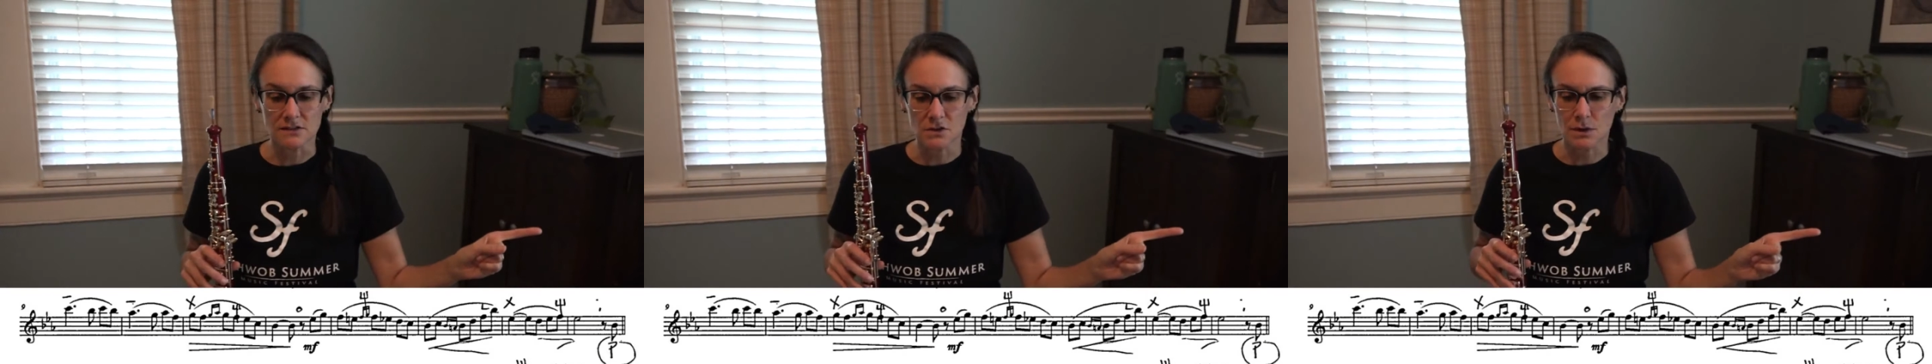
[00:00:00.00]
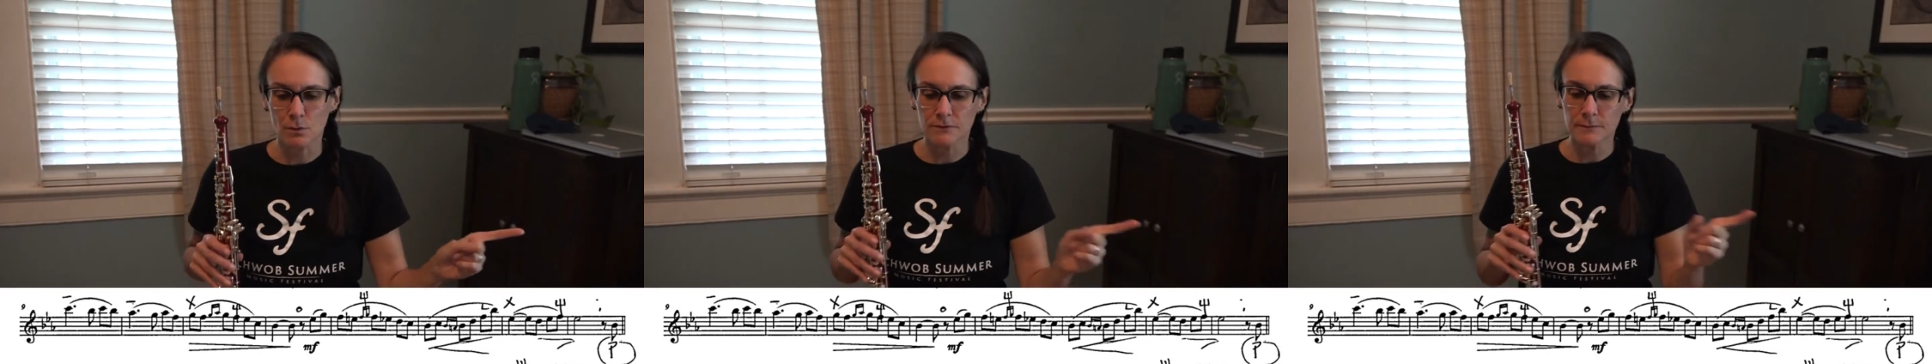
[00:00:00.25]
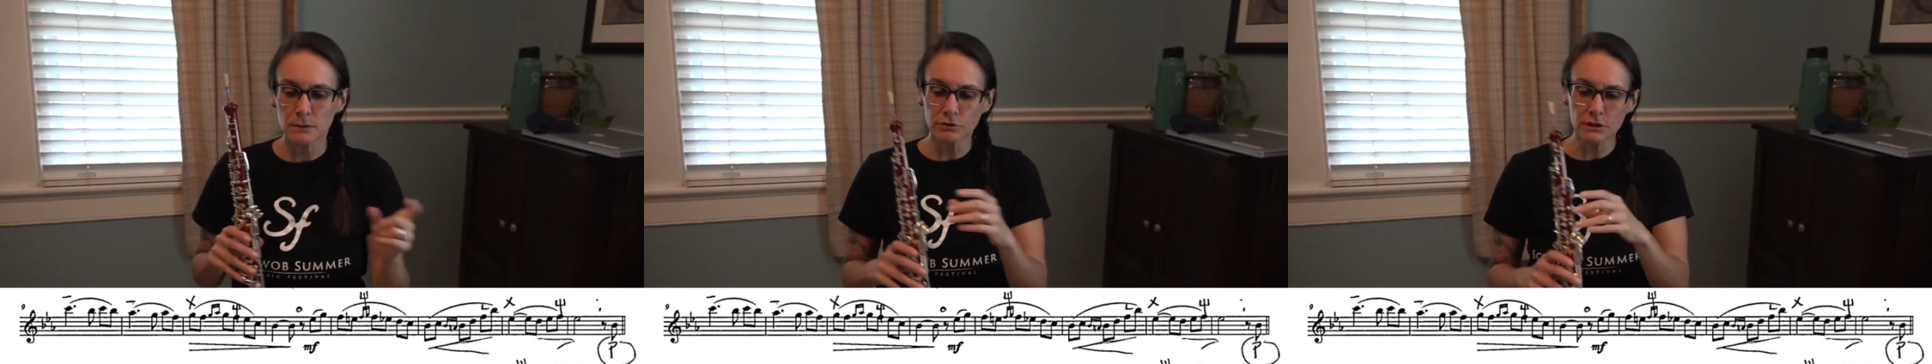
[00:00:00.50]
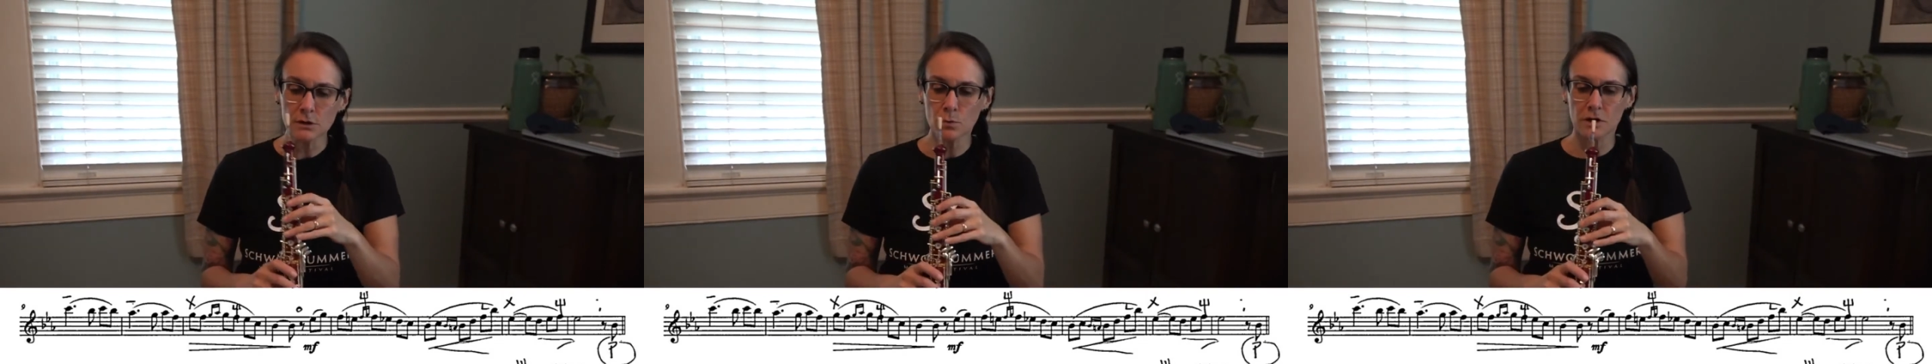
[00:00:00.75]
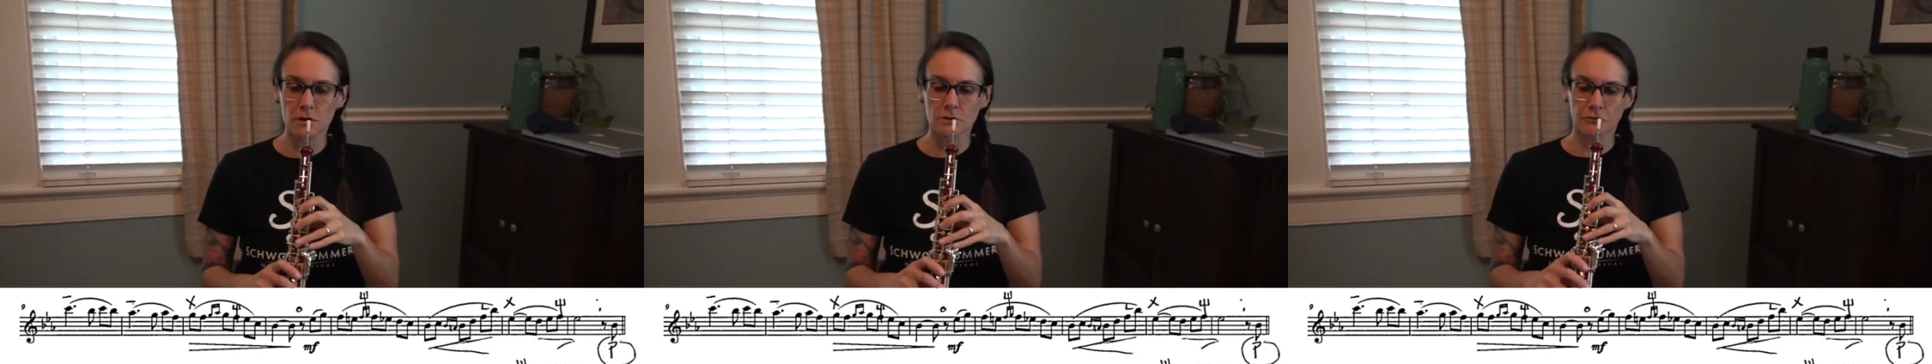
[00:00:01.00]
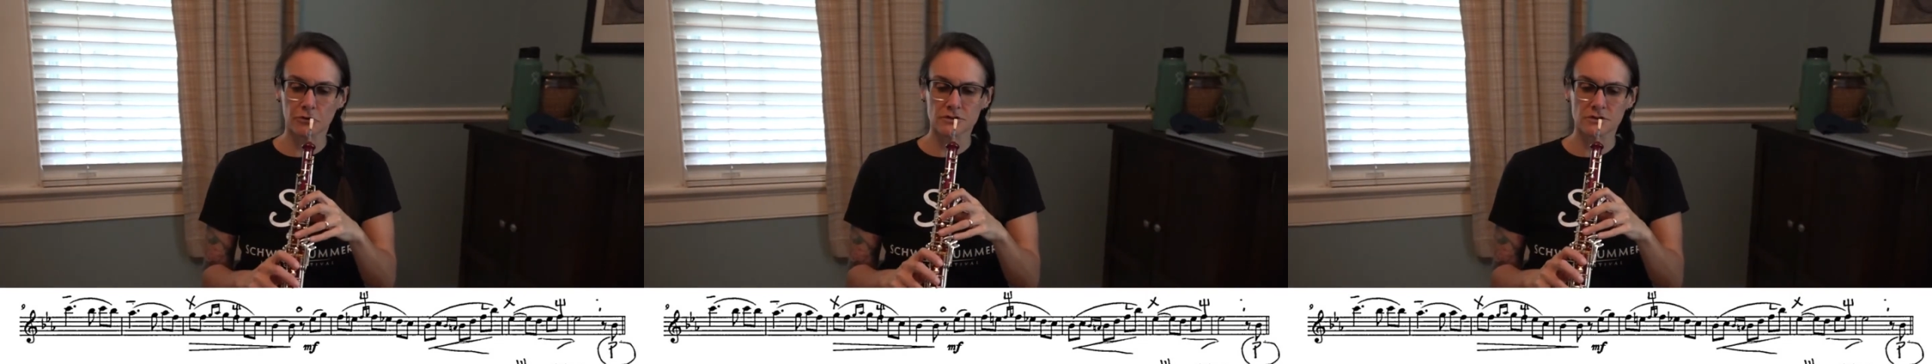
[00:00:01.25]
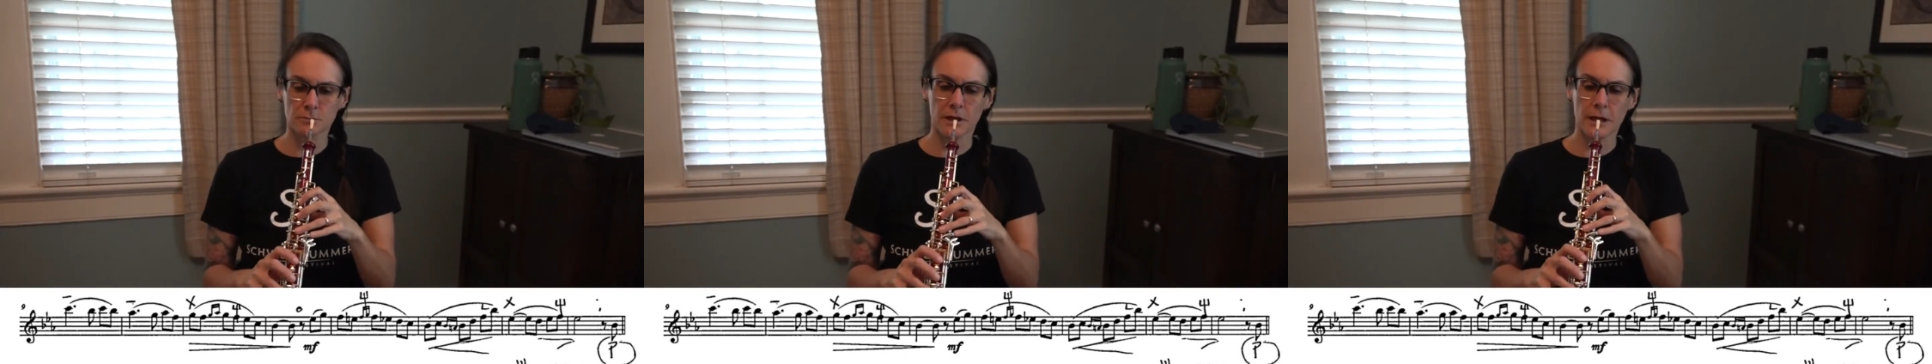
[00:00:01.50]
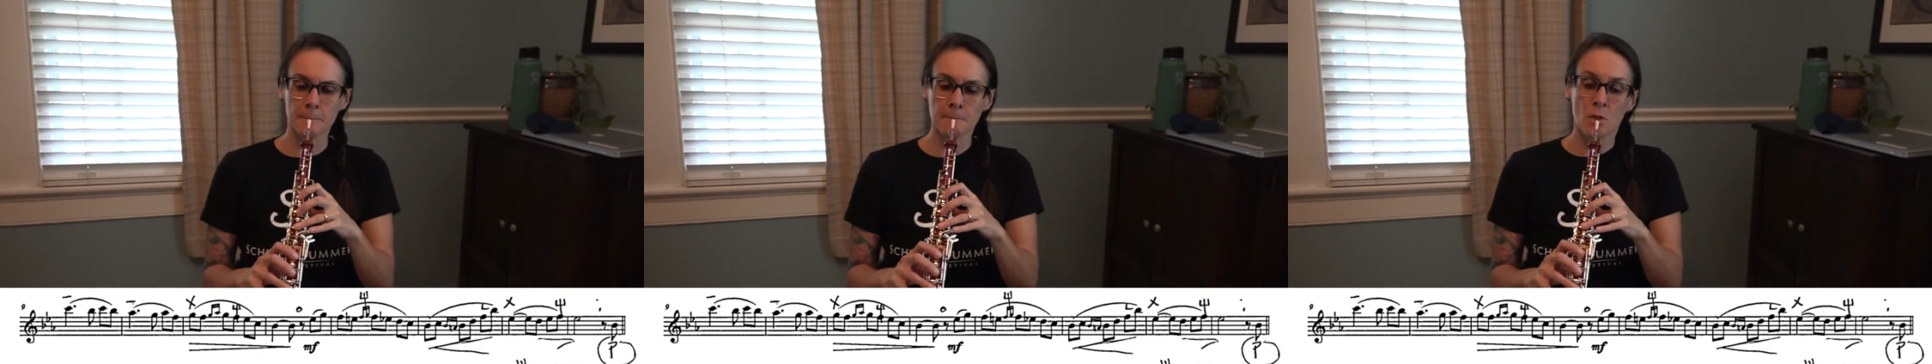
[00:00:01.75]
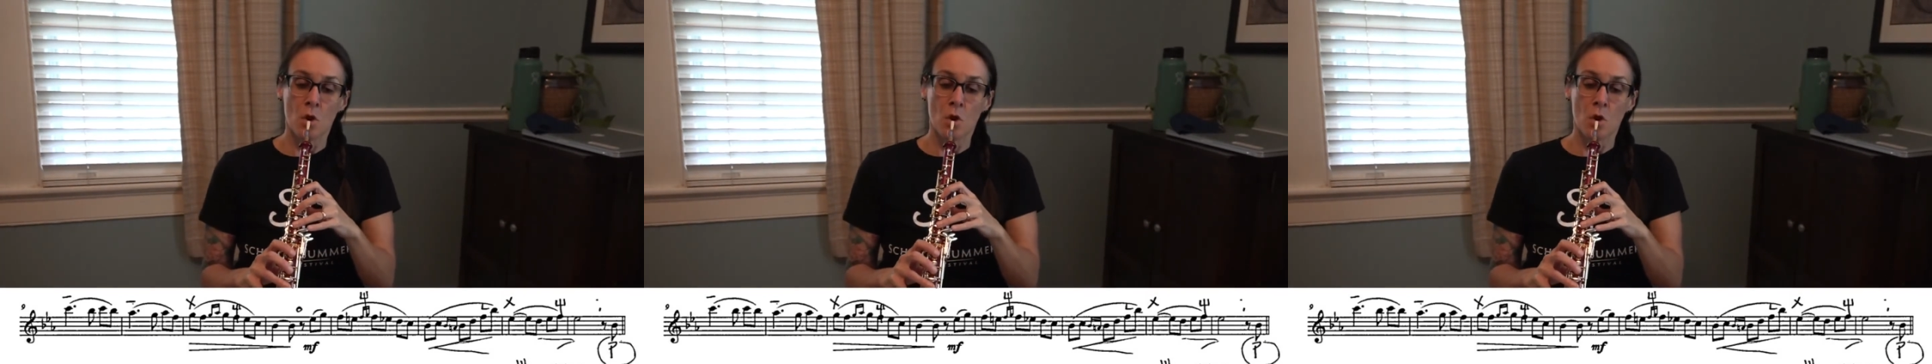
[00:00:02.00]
So it would be really weird for us to play